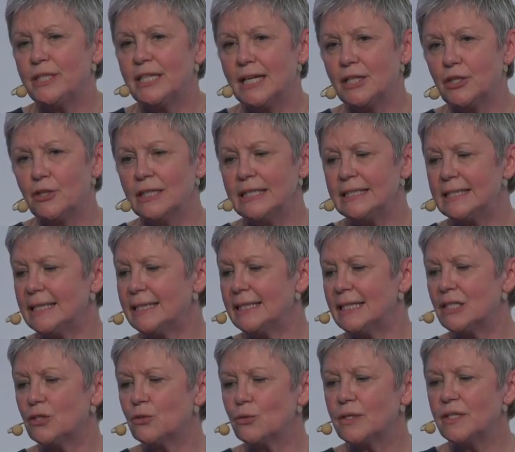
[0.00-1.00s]
to tackle it at
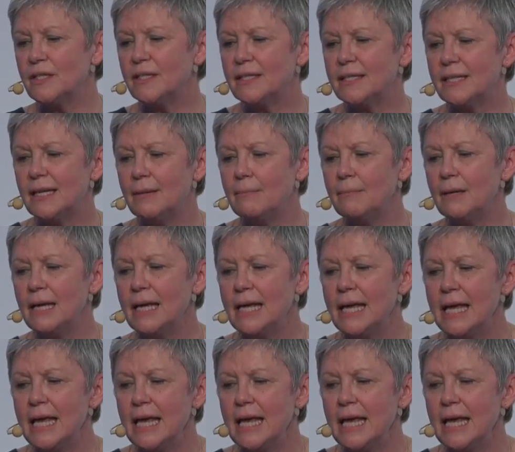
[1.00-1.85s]
Dassault Systèmes